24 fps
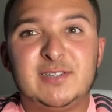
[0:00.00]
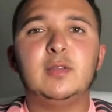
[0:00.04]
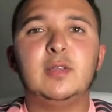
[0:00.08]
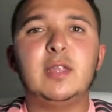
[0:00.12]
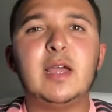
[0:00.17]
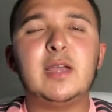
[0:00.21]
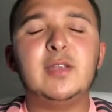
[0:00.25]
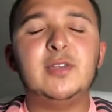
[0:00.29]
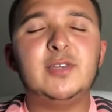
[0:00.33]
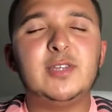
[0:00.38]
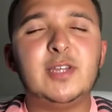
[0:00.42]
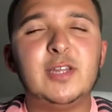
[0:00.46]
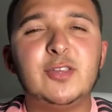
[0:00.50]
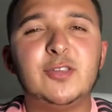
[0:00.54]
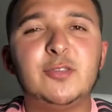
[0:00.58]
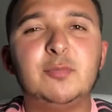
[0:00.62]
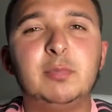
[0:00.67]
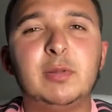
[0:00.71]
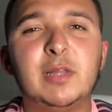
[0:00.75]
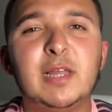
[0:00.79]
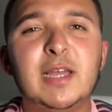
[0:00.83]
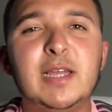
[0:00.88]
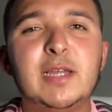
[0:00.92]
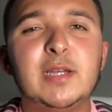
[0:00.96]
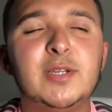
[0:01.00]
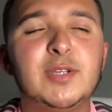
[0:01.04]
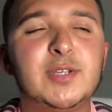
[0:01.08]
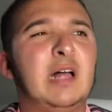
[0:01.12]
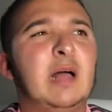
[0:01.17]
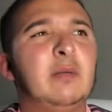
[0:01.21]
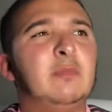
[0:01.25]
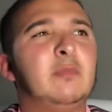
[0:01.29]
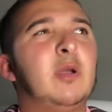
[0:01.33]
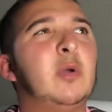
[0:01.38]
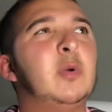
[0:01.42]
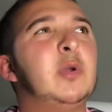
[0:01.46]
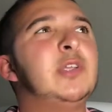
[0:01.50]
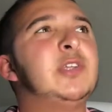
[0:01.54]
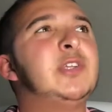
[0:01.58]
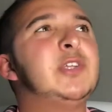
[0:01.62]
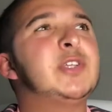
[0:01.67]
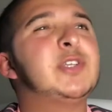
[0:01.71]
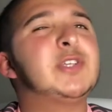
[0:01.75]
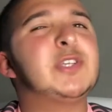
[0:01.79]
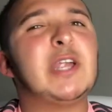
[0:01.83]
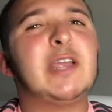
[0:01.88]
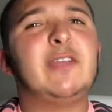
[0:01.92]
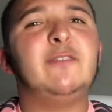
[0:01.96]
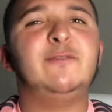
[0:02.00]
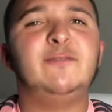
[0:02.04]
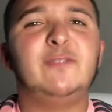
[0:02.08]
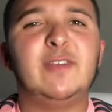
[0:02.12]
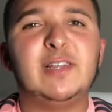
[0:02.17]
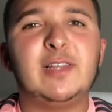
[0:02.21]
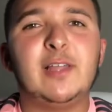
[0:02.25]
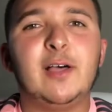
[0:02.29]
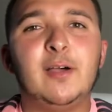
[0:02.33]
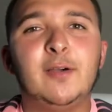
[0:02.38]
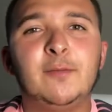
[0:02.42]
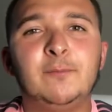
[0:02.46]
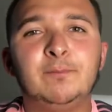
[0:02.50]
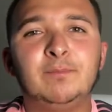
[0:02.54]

19th place, I'm going to say Villa.